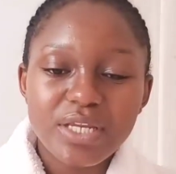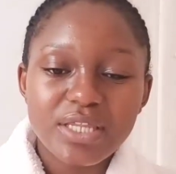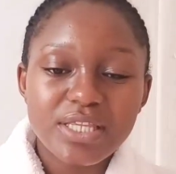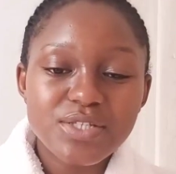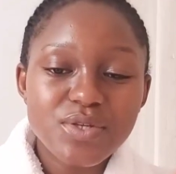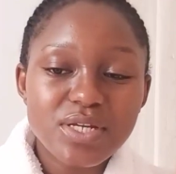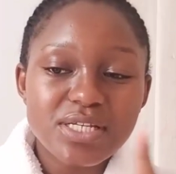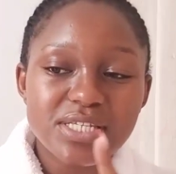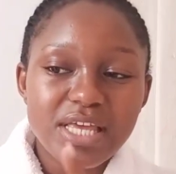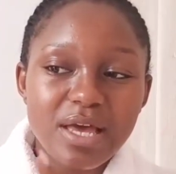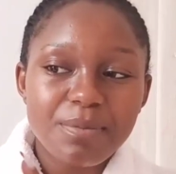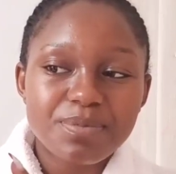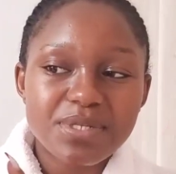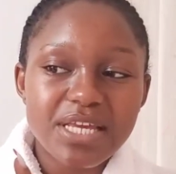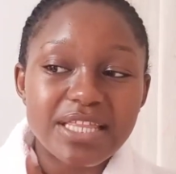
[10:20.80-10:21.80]
this one is
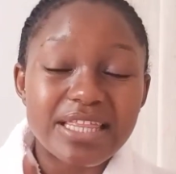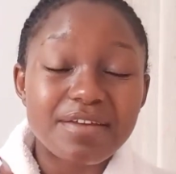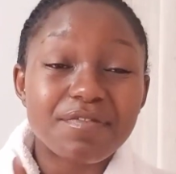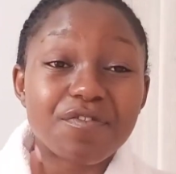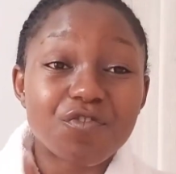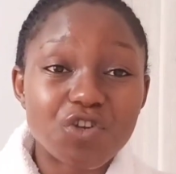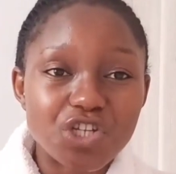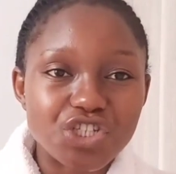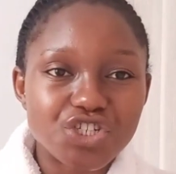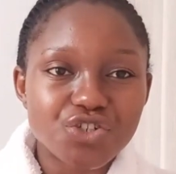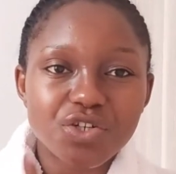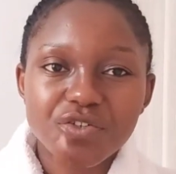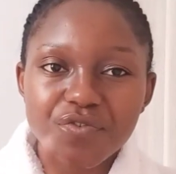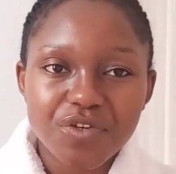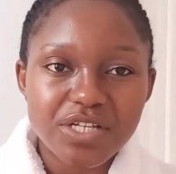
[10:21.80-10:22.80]
kept in the fridge,
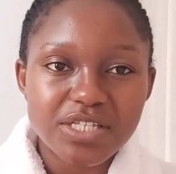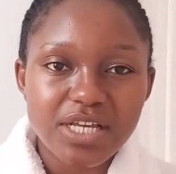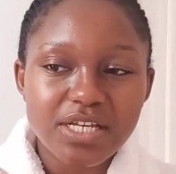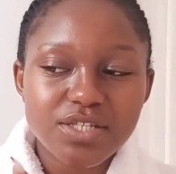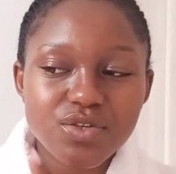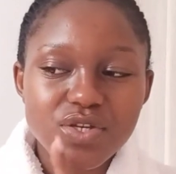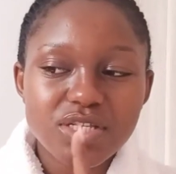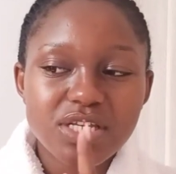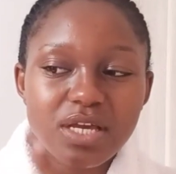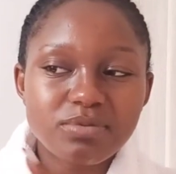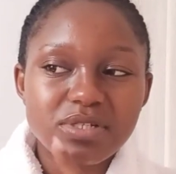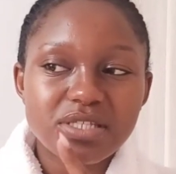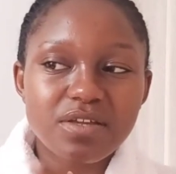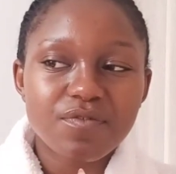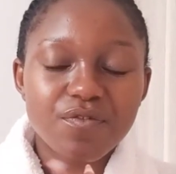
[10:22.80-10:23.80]
not freezer. So it's kept
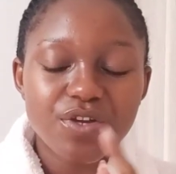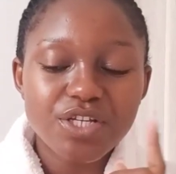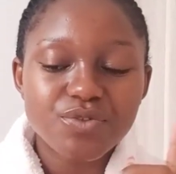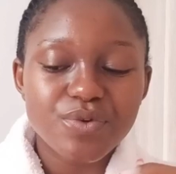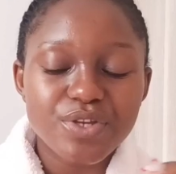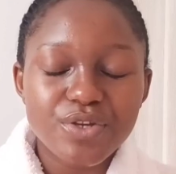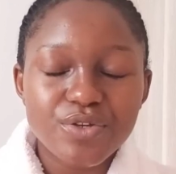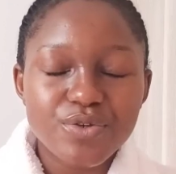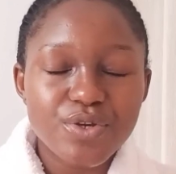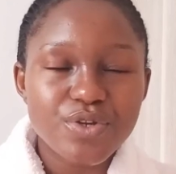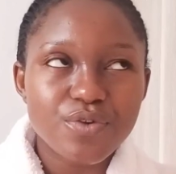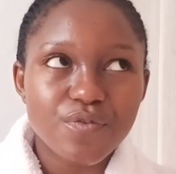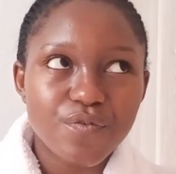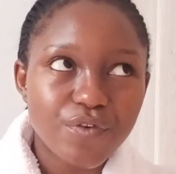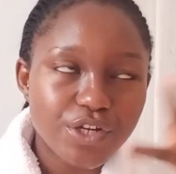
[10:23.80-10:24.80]
in the fridge. When you're doing
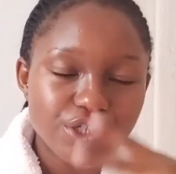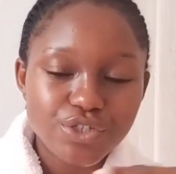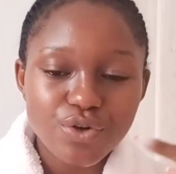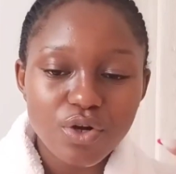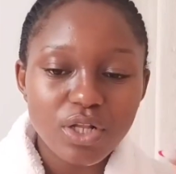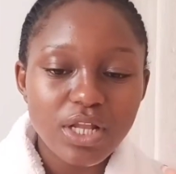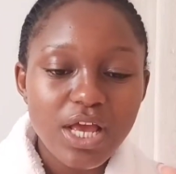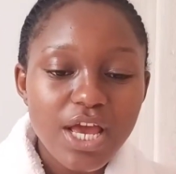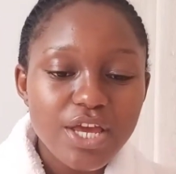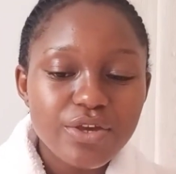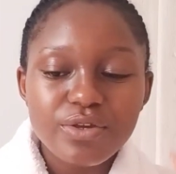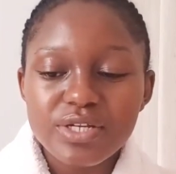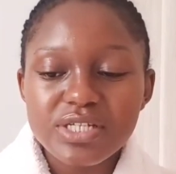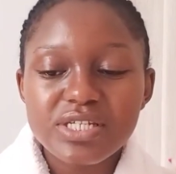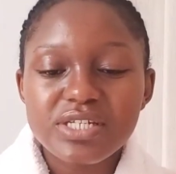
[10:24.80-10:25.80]
your facial, you
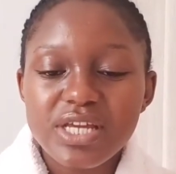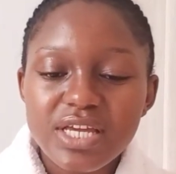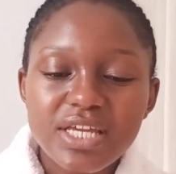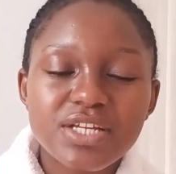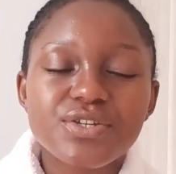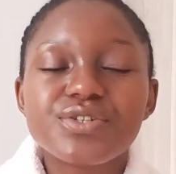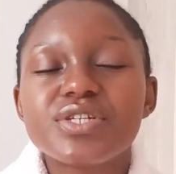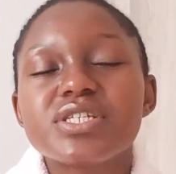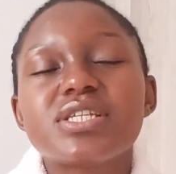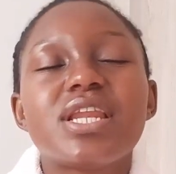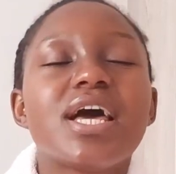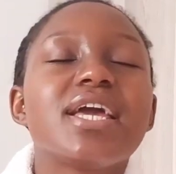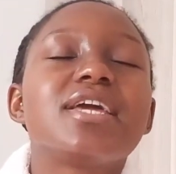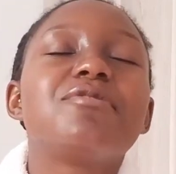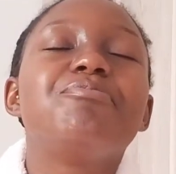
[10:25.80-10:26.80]
just take it, you just
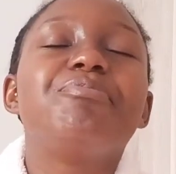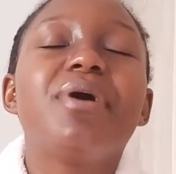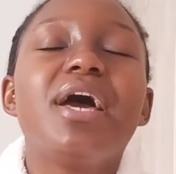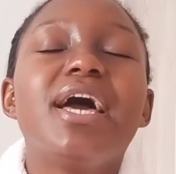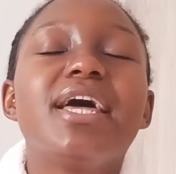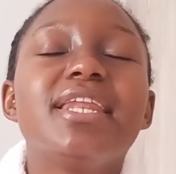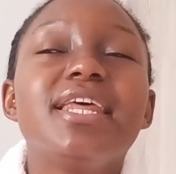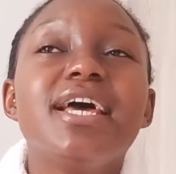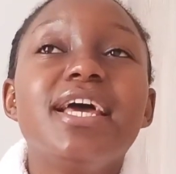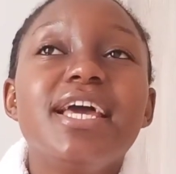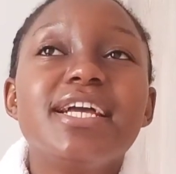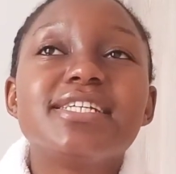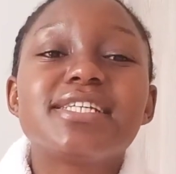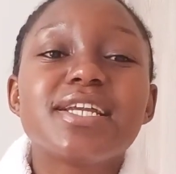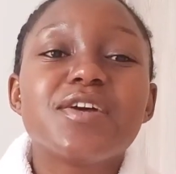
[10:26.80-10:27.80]
lie in bed.
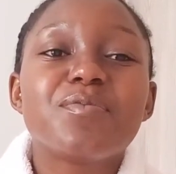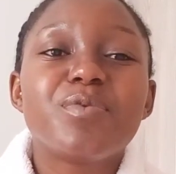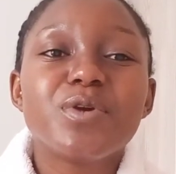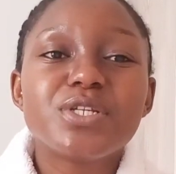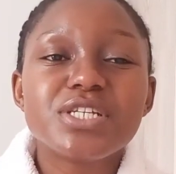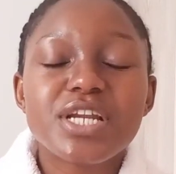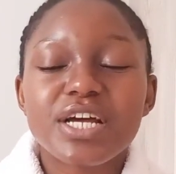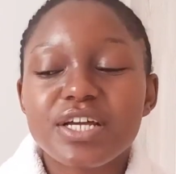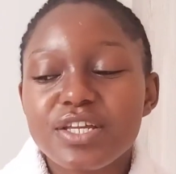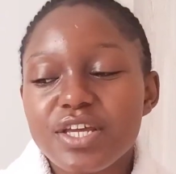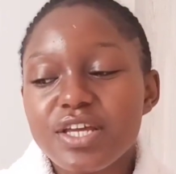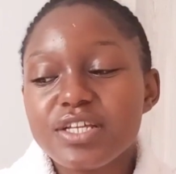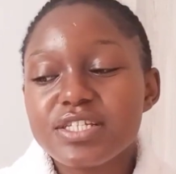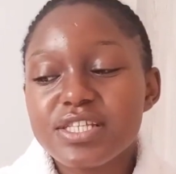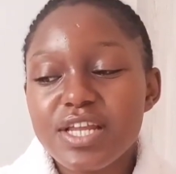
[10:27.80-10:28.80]
Instead of putting
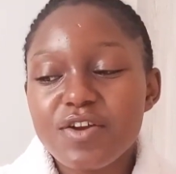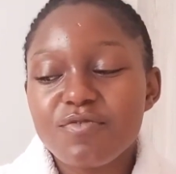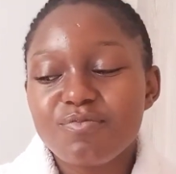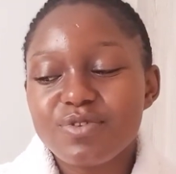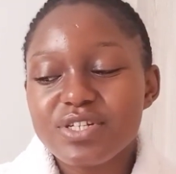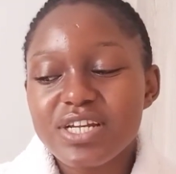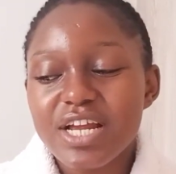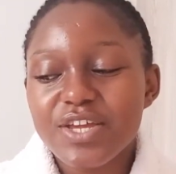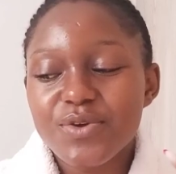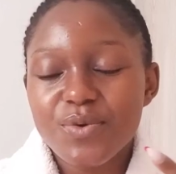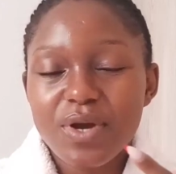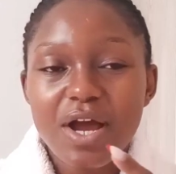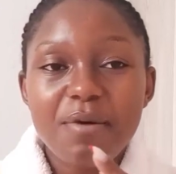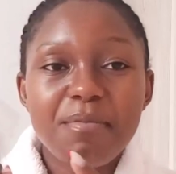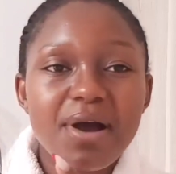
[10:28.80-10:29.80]
a
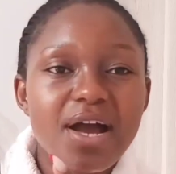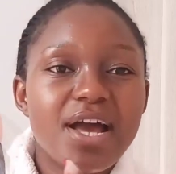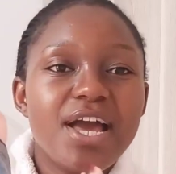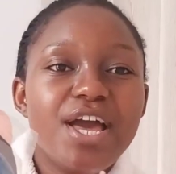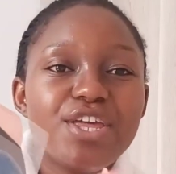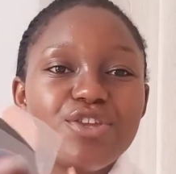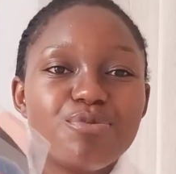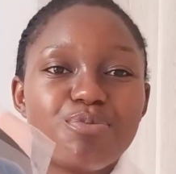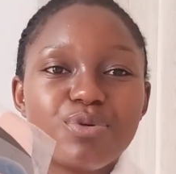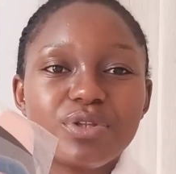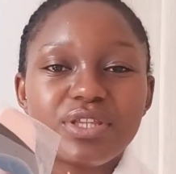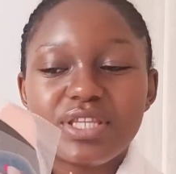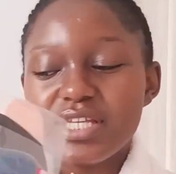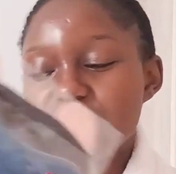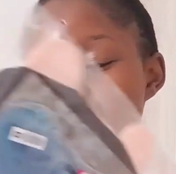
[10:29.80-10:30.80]
cucumber, you put
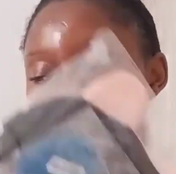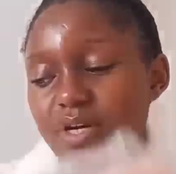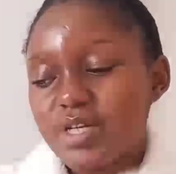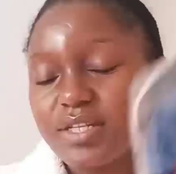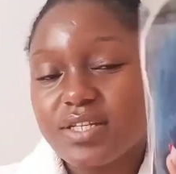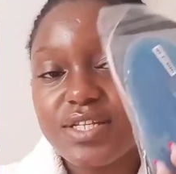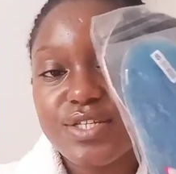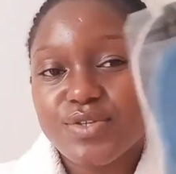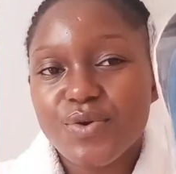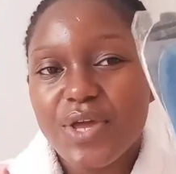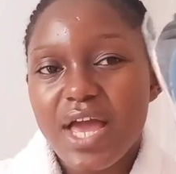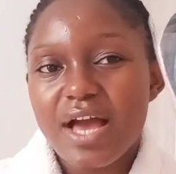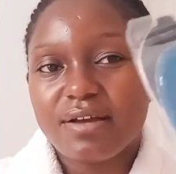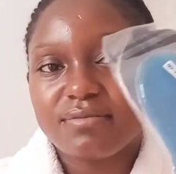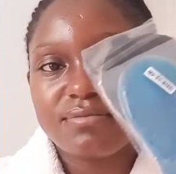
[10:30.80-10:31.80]
this one. So
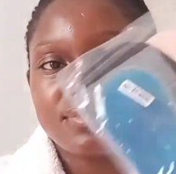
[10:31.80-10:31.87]
yeah,